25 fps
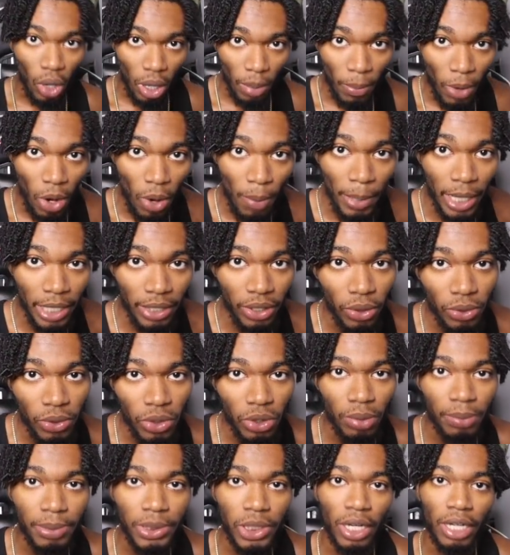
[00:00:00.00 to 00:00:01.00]
I'm on my
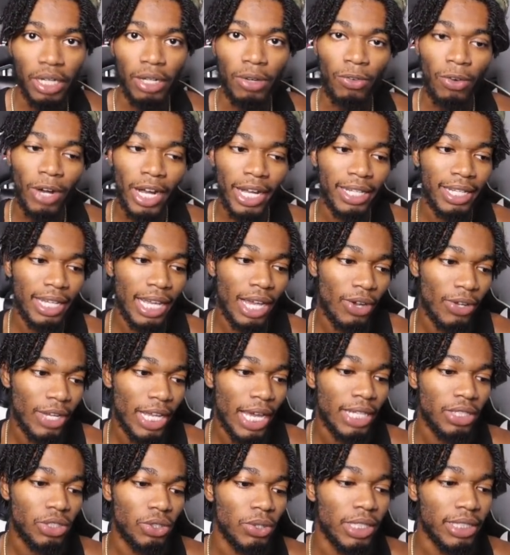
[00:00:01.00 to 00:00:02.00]
YouTube channel right now, and
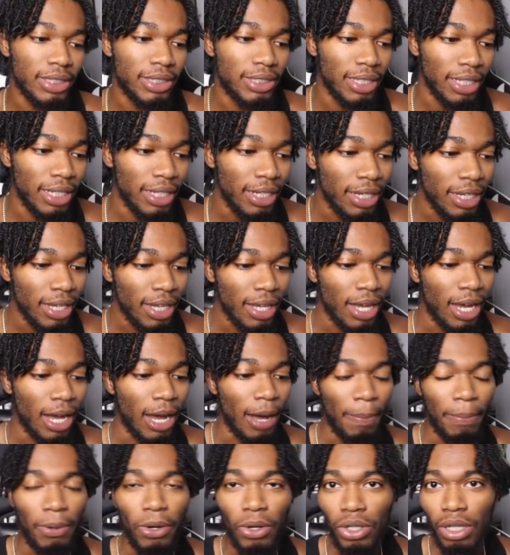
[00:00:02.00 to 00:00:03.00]
as you can see,
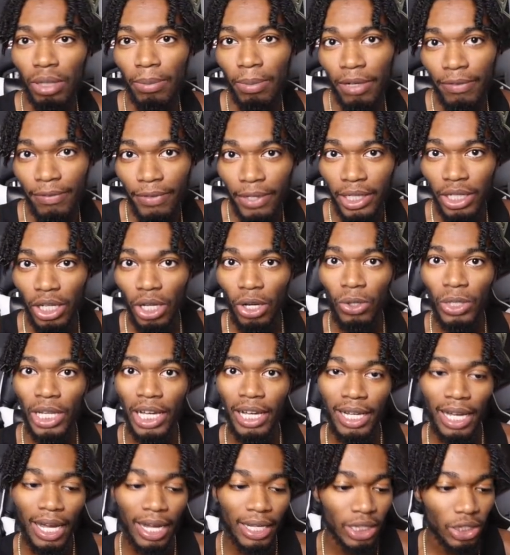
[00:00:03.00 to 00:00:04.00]
I pulled up a video
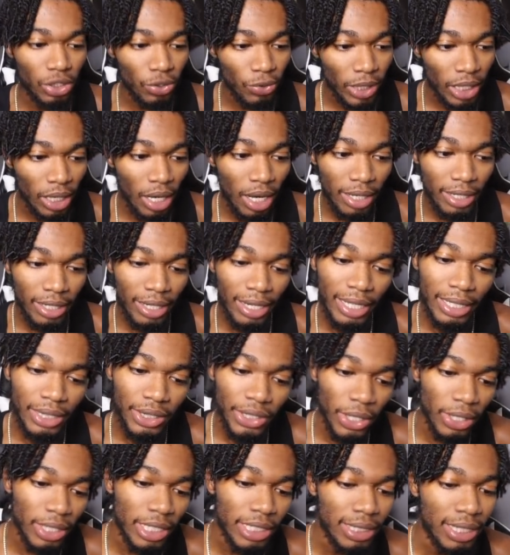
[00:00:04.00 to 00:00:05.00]
that got
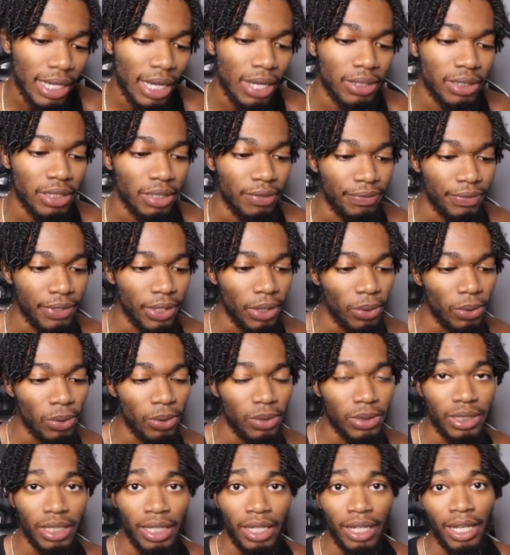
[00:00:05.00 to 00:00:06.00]
330,000
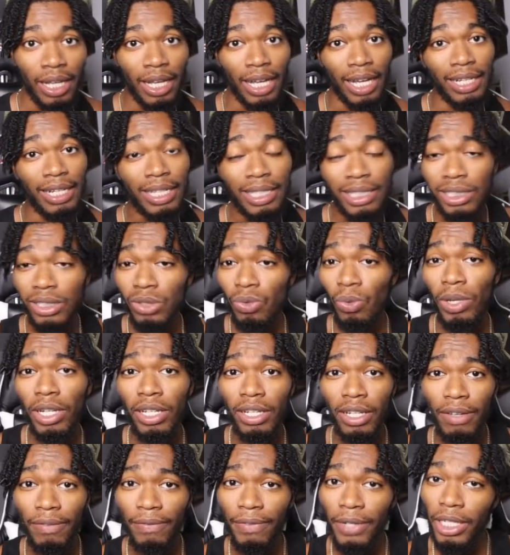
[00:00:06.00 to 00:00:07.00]
views, and this is one
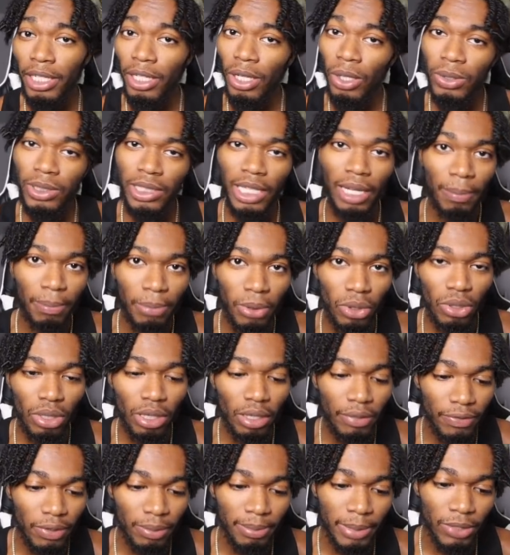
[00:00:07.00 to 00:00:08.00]
of the videos that blew
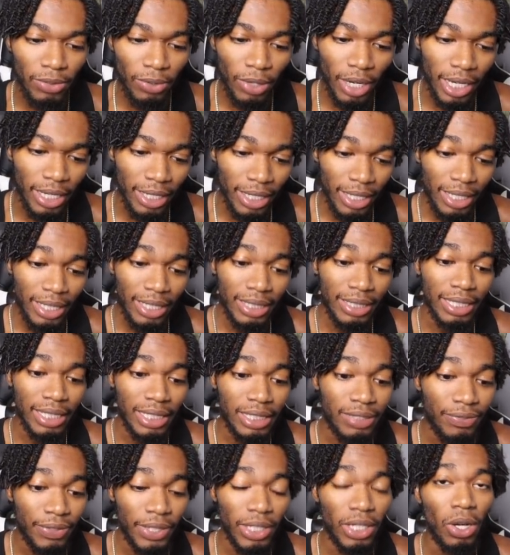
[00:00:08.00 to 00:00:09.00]
up for me, right?
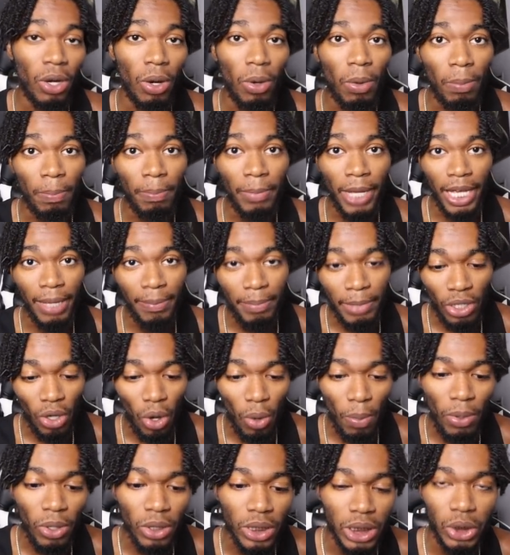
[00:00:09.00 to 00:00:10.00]
This video made me
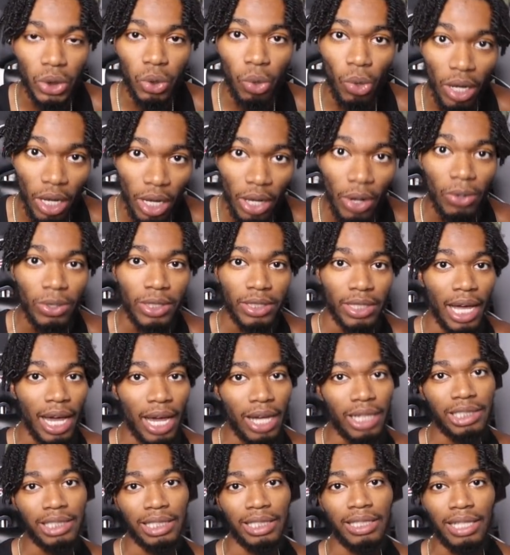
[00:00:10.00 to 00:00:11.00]
almost
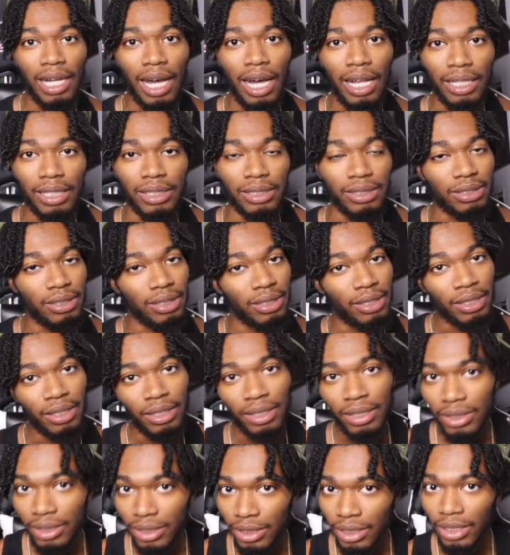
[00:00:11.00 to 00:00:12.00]

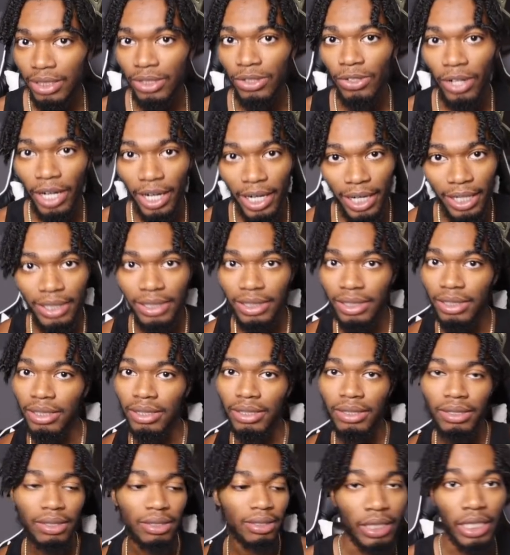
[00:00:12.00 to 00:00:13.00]
$12,000. Shit crazy.
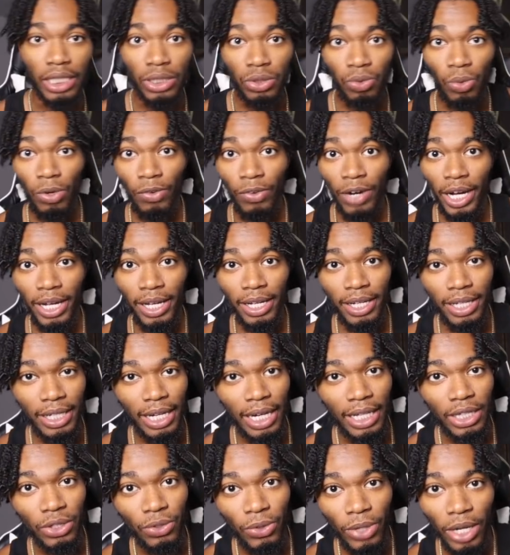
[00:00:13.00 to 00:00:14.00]
This one right here
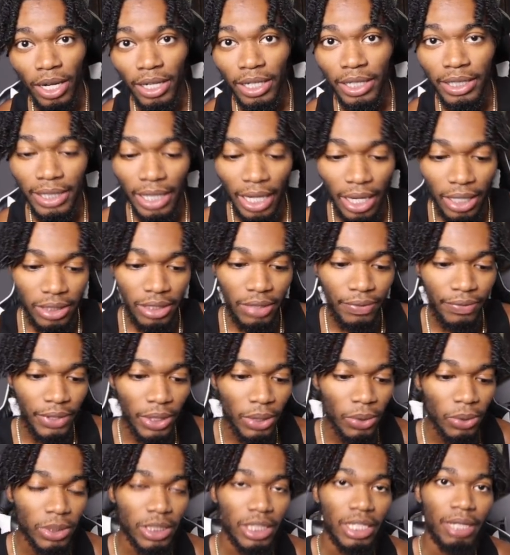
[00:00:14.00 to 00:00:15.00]
got 300,000
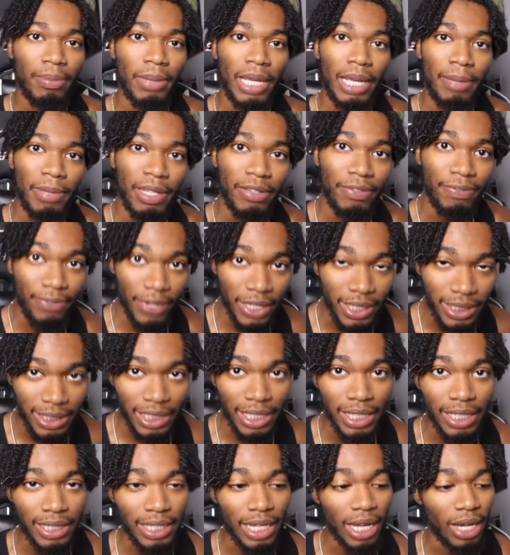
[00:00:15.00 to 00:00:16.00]
views and it made me
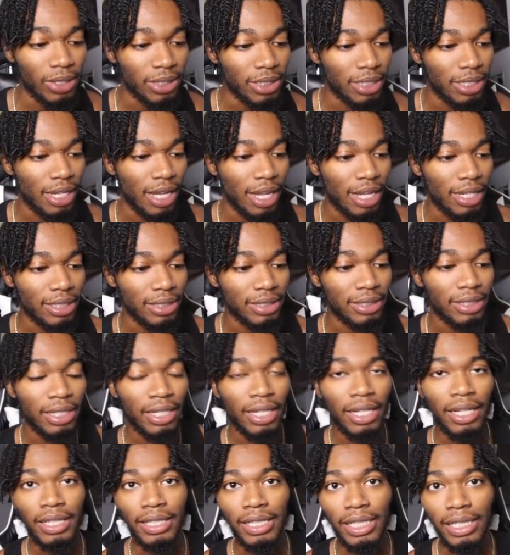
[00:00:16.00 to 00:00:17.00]
$15,000.
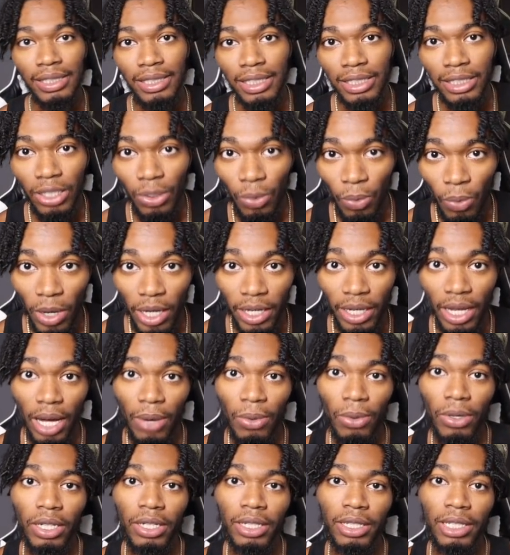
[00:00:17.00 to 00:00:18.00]
This is the 1
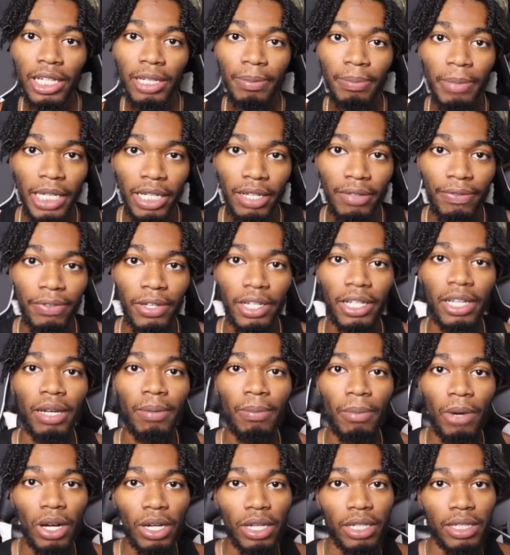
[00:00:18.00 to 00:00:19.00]
hour ClickBank
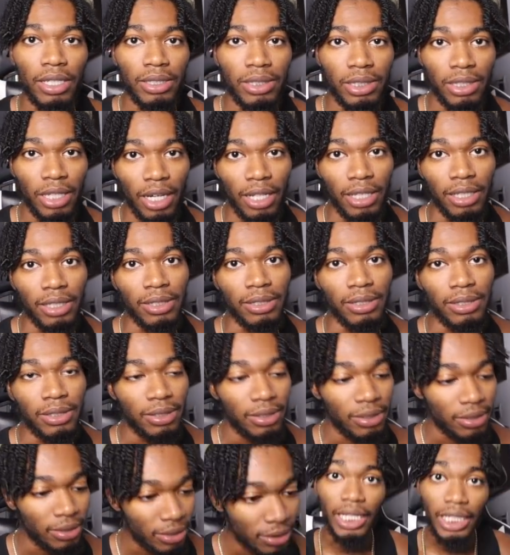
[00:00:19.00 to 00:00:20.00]
affiliate marketing challenge.
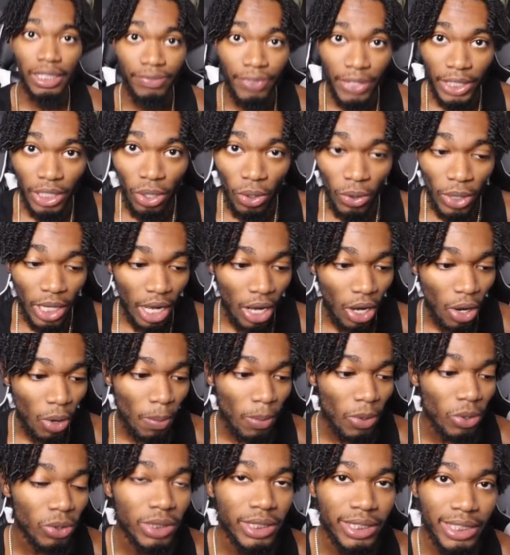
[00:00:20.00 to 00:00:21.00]
This video got
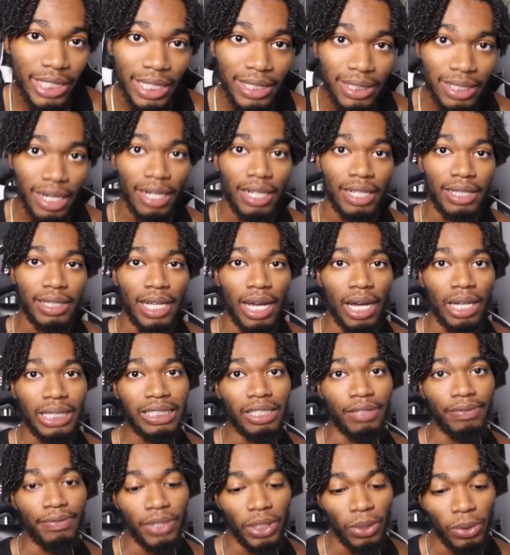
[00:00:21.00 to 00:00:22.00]
almost
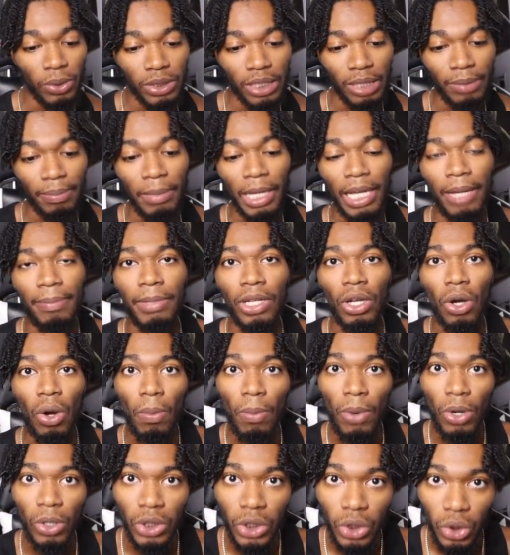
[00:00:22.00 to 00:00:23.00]
600,000 views and made me
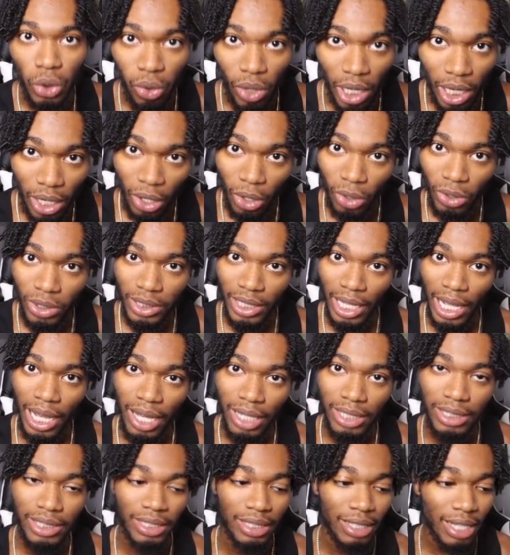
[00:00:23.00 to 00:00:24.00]
almost
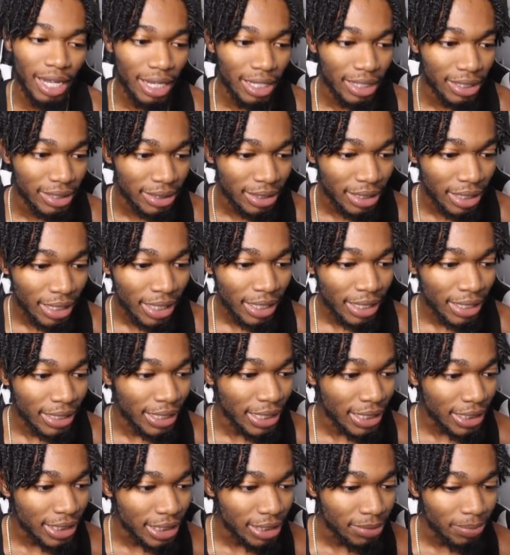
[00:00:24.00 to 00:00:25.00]
$12,000.
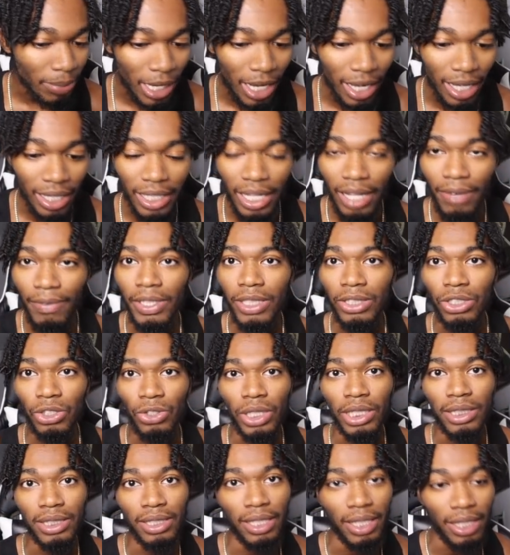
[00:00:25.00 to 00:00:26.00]
This is my 11
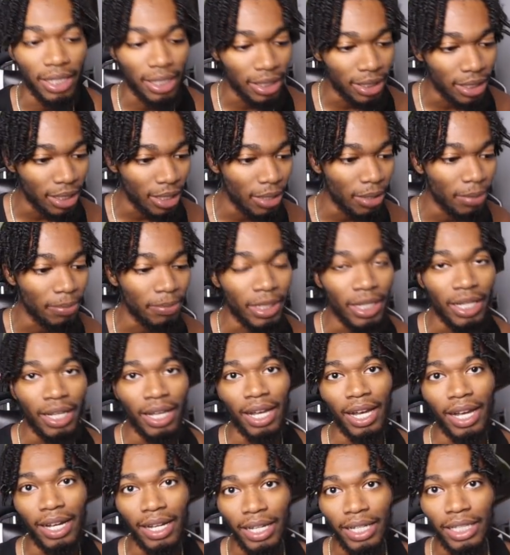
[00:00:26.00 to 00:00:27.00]
streams of income
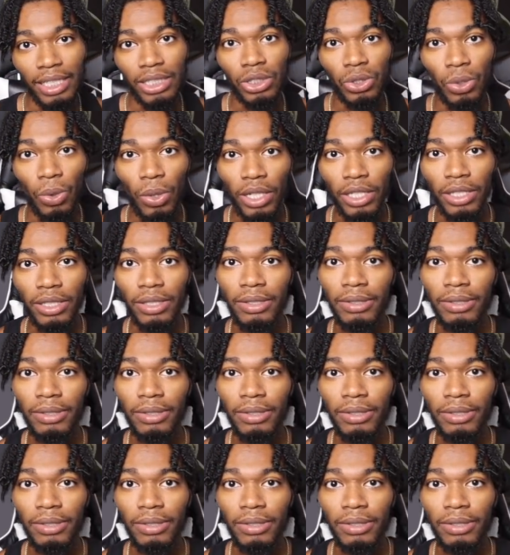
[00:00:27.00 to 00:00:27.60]
at age 20.